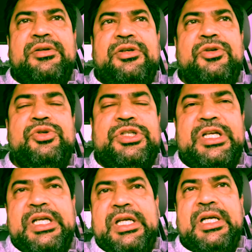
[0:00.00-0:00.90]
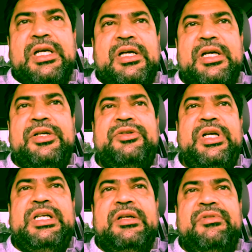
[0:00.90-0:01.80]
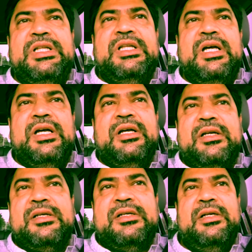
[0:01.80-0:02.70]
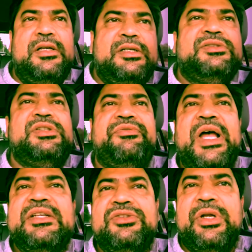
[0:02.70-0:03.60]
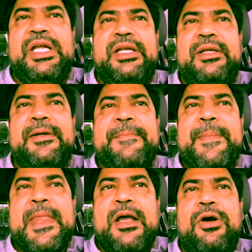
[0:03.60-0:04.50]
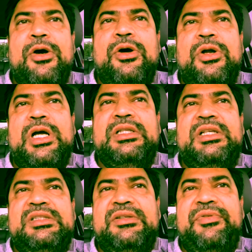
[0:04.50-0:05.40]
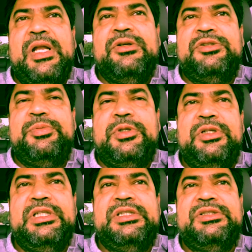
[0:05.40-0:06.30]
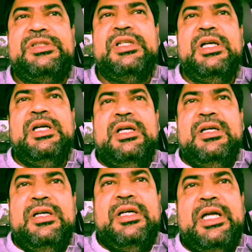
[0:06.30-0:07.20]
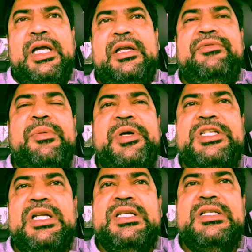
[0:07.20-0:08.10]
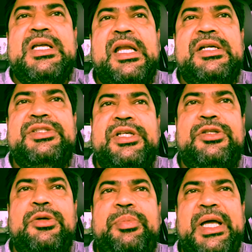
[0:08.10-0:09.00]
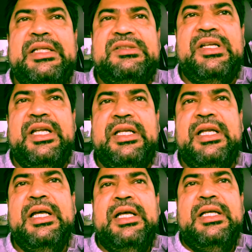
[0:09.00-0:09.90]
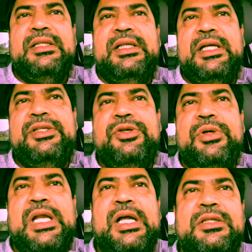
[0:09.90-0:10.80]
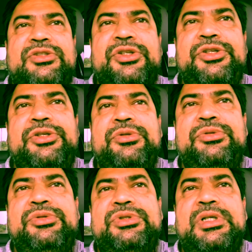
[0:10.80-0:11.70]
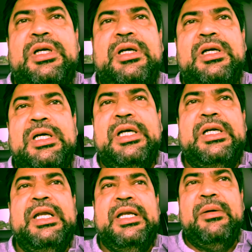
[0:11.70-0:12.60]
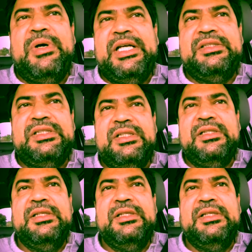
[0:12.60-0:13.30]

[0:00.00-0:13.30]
usually treated with cefazolin or other cephalosporins. And if the patient is allergic to penicillin, then you can also use clindamycin.